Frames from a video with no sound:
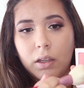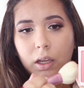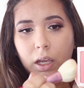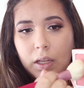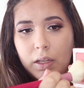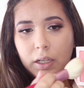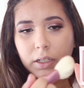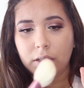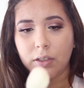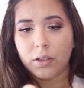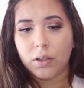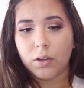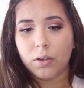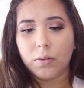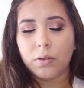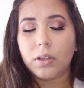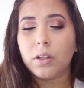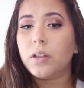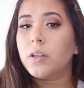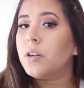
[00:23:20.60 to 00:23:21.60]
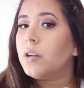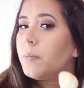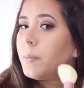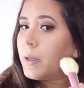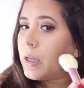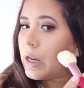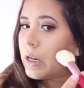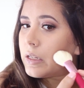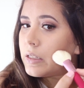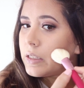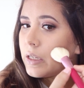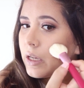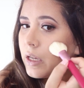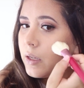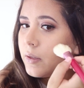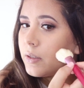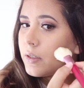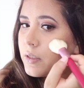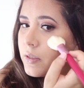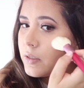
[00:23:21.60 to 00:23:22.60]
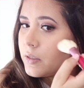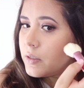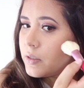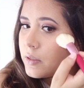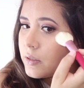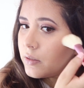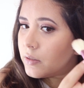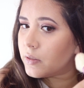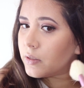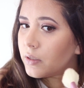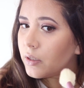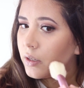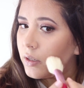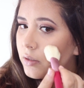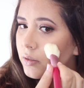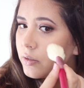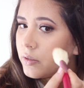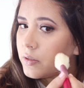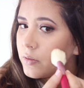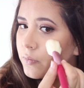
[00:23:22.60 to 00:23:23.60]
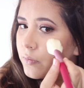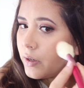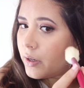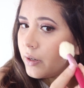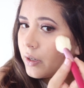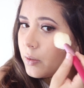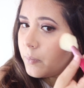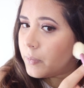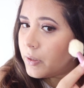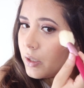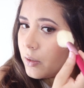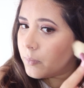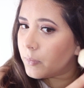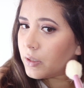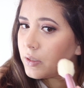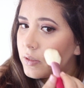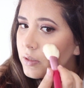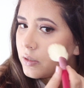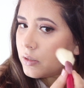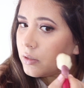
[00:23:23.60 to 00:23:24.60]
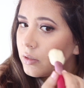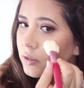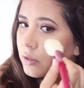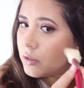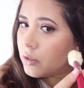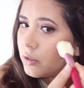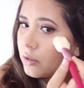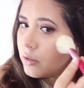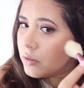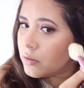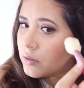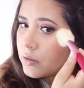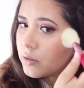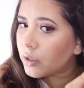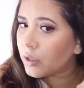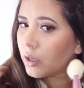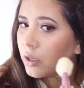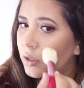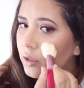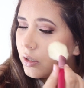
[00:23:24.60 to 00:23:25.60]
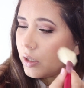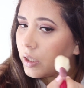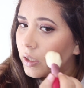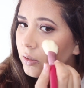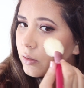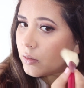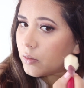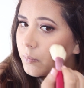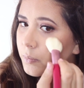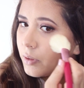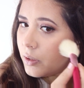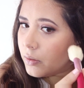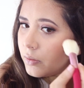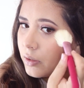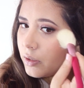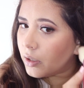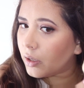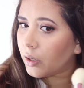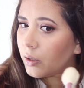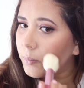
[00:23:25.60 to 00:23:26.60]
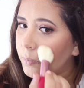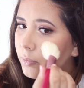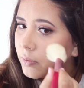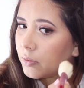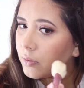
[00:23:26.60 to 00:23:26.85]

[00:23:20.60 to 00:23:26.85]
I like to go in a little bit at a time because this color is very pigmented, so I kind of like to build it up.